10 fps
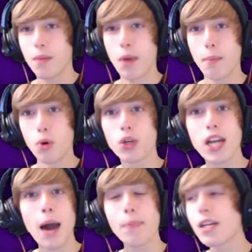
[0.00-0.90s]
in my Moon
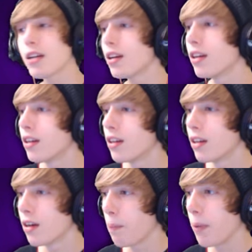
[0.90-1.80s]
copy.
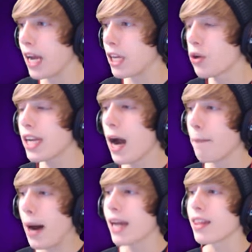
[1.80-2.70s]
But yeah, you can now
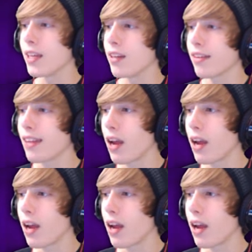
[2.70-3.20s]
buy these,